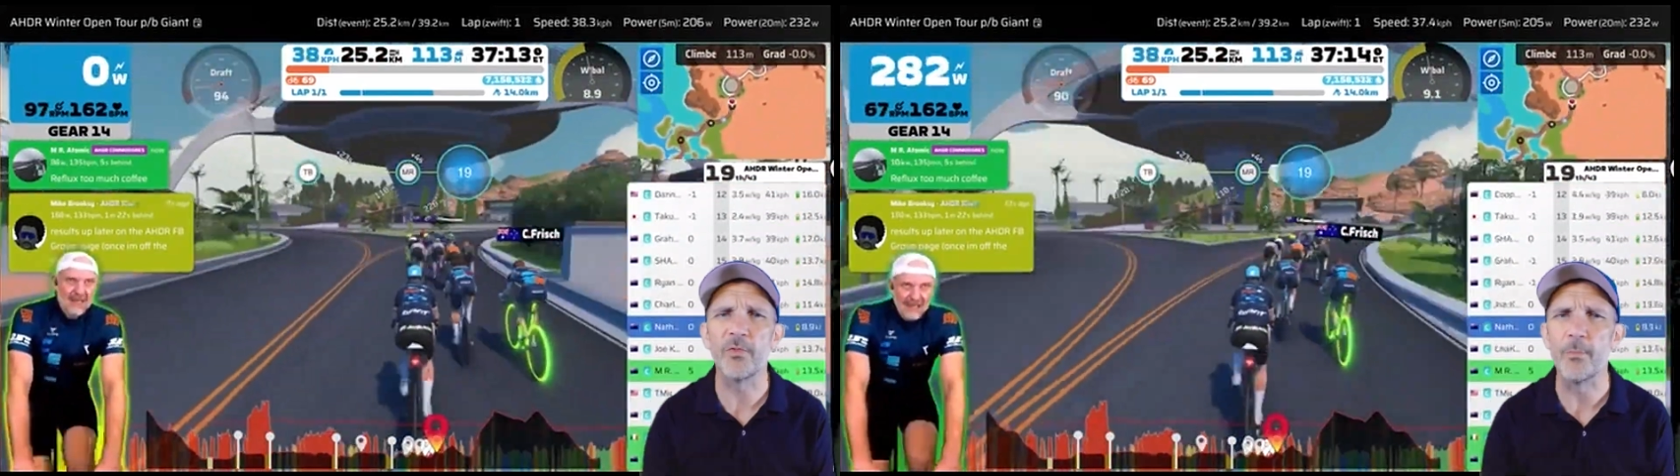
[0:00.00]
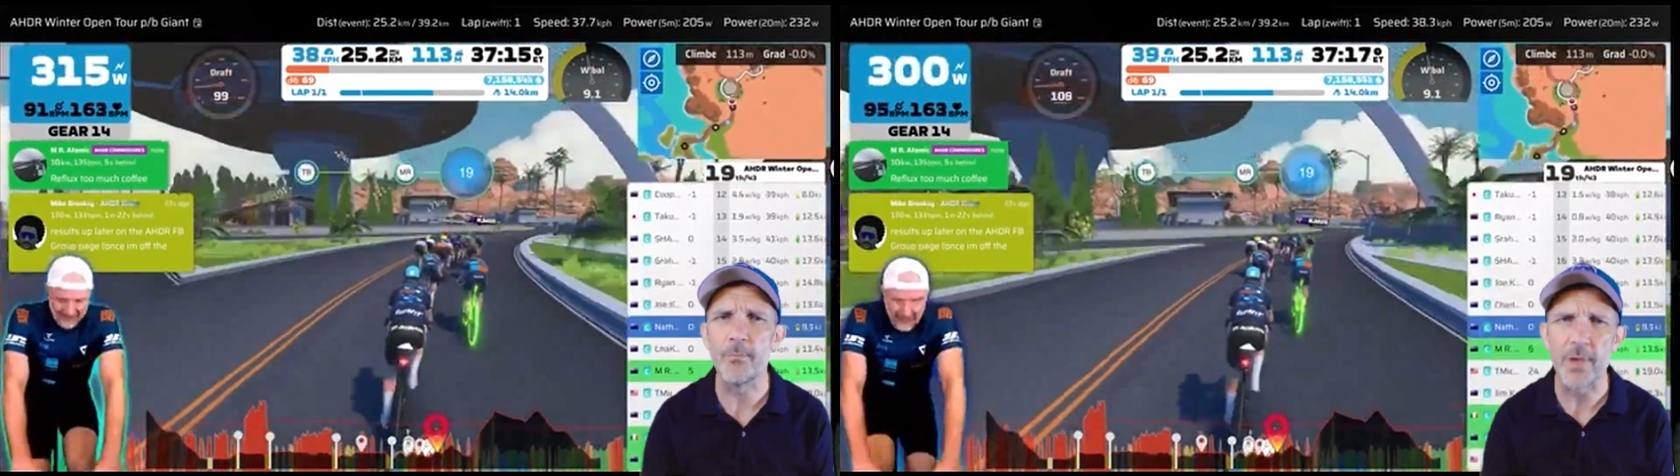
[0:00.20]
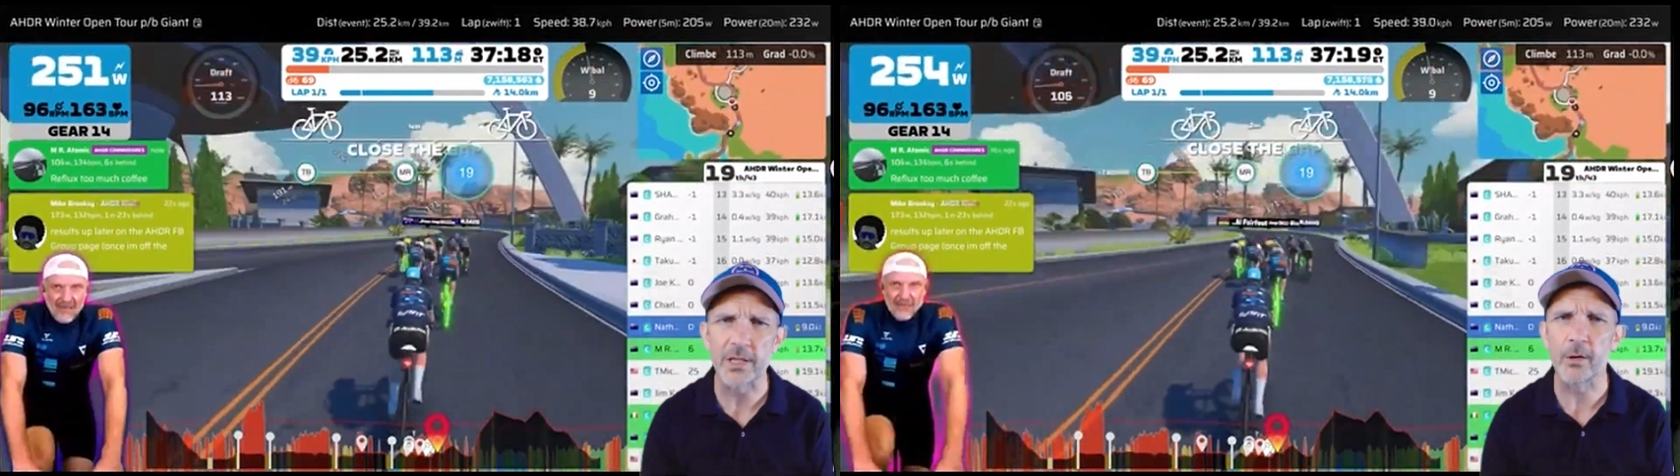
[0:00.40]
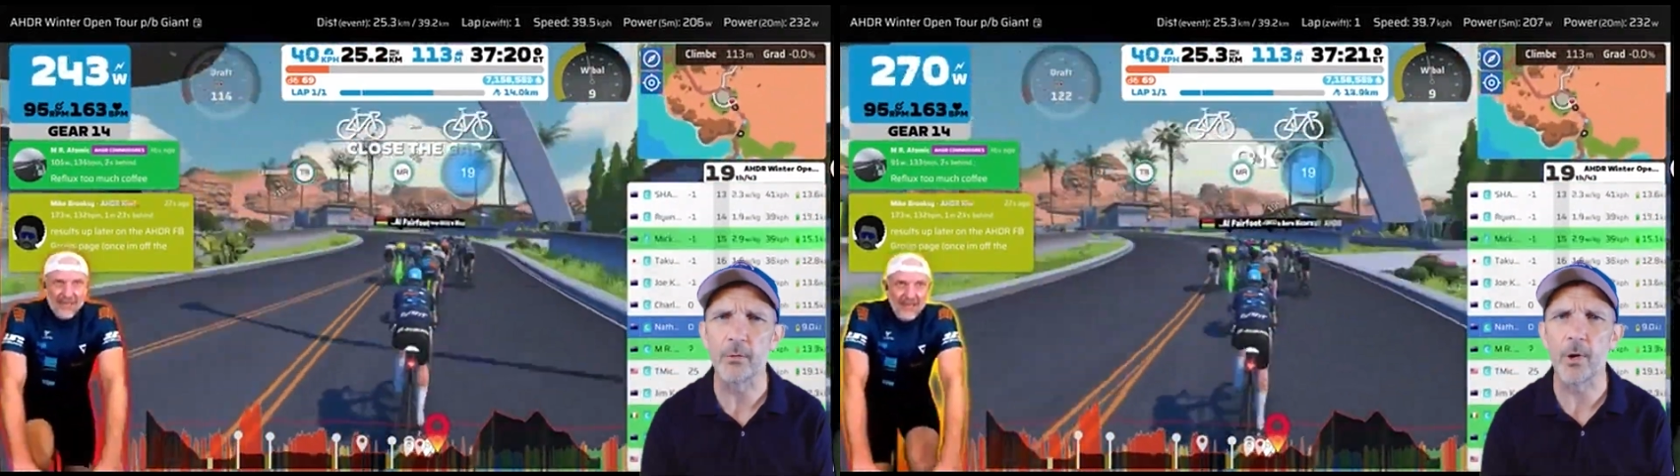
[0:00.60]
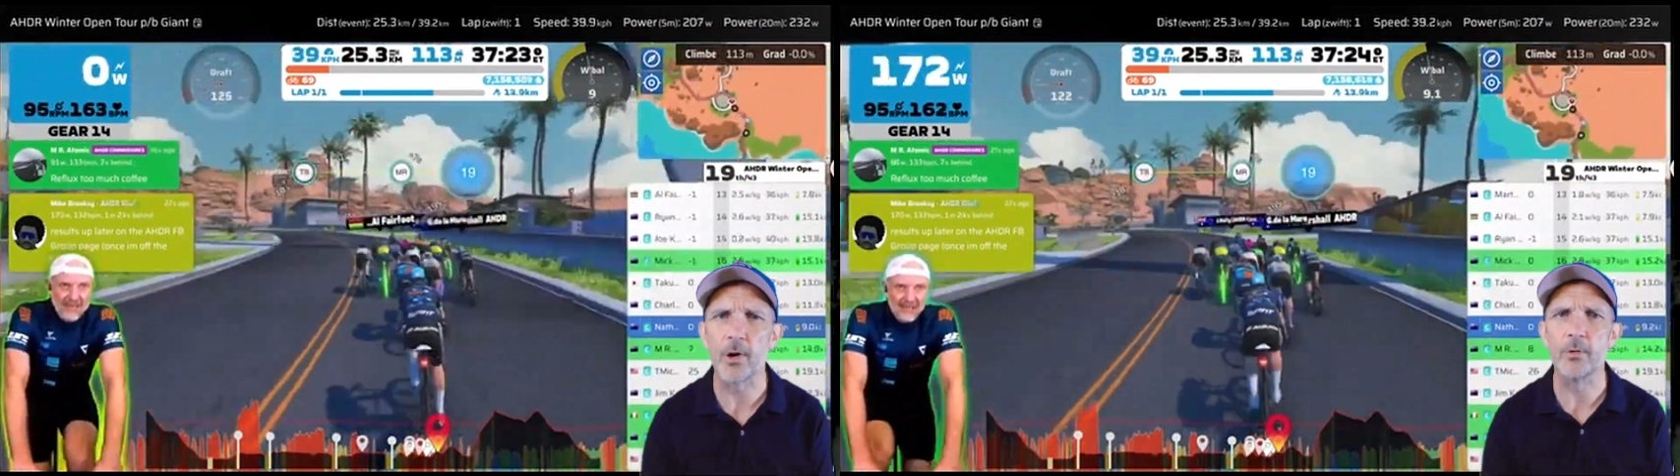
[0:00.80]
familiar
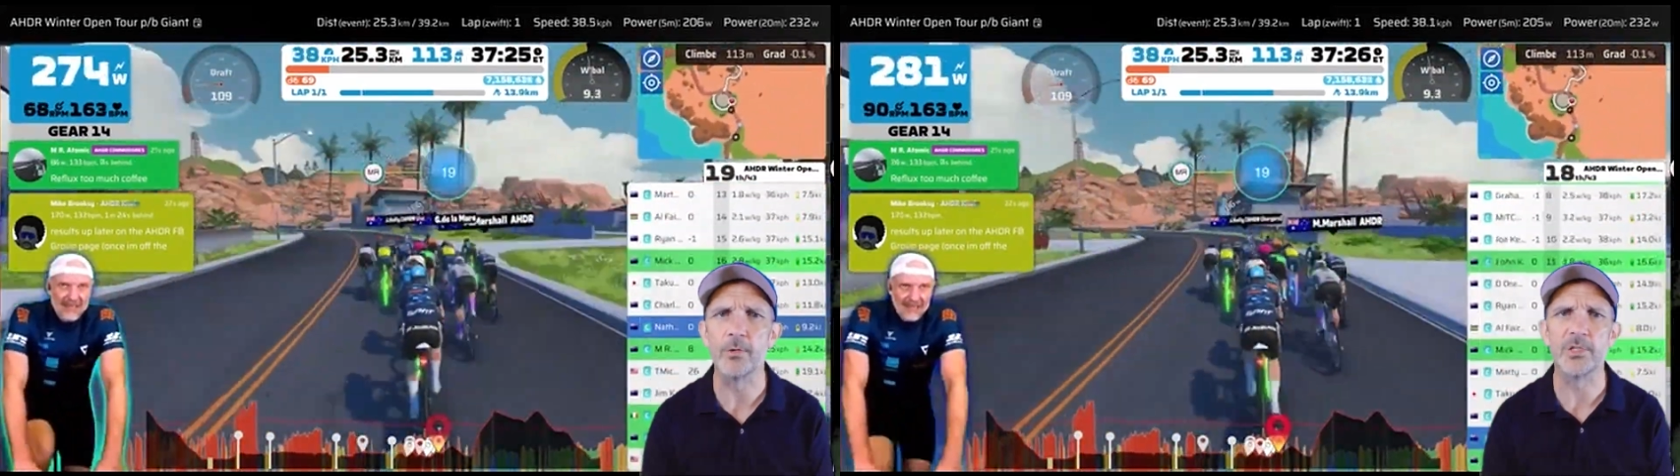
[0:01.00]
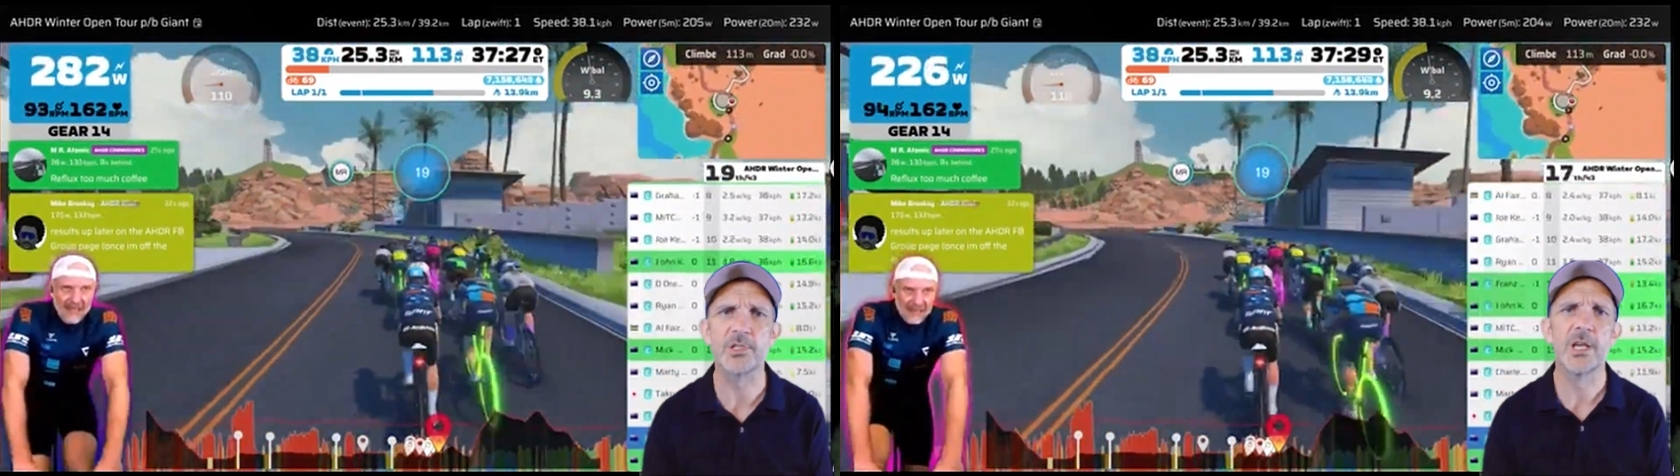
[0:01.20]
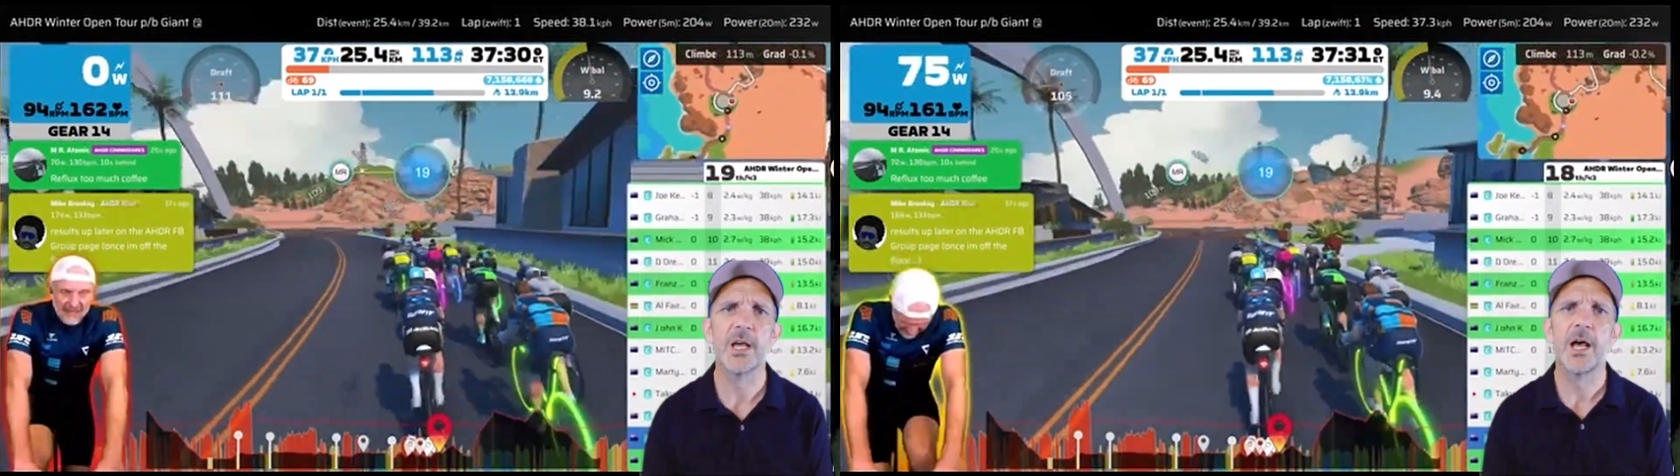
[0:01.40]
roads,